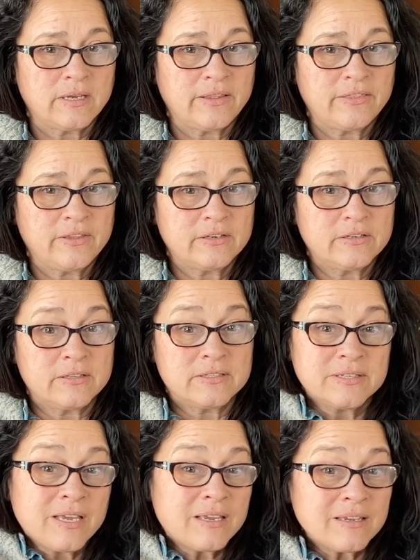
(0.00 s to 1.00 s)
I think, to the
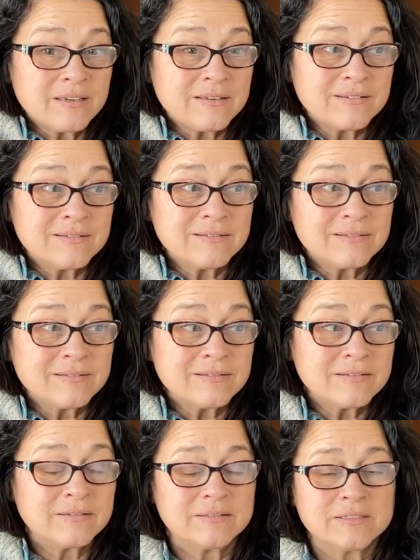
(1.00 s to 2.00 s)
S E C.
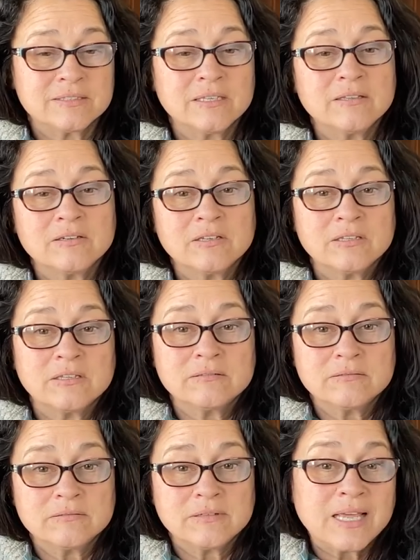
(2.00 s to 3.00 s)
Sell it on the
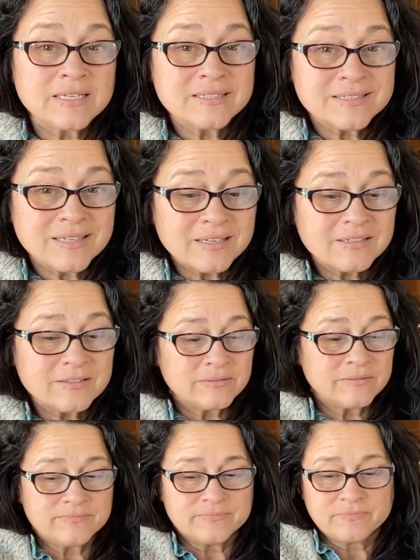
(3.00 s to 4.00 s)
NASDAQ.
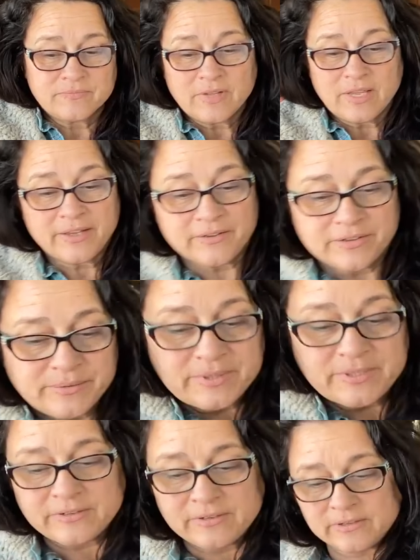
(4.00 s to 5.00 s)
I don't know
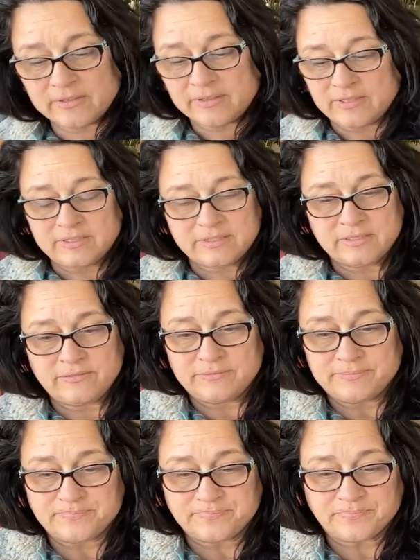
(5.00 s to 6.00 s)
what they call all that stuff.
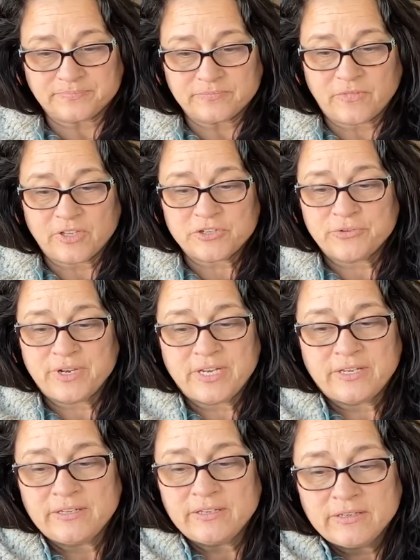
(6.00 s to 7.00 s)
The
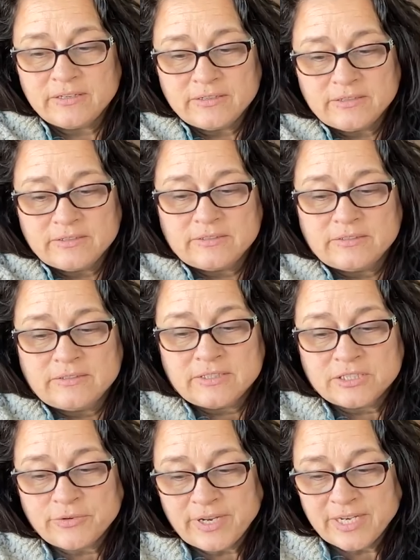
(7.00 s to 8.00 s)
trading,
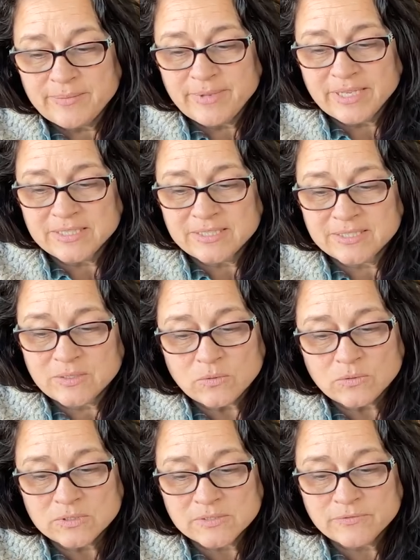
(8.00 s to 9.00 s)
trading men's
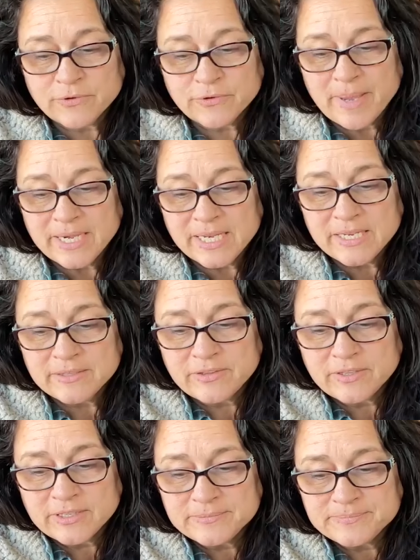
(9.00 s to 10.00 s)
souls for money
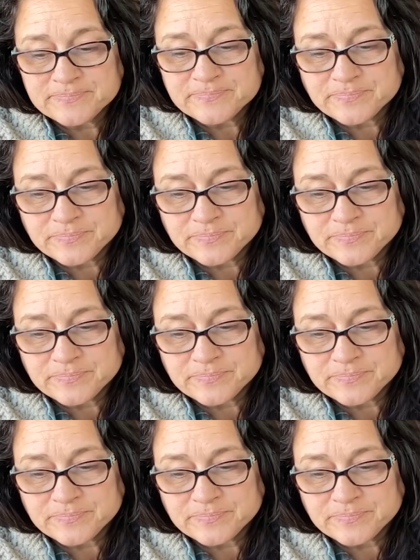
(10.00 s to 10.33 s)
thing.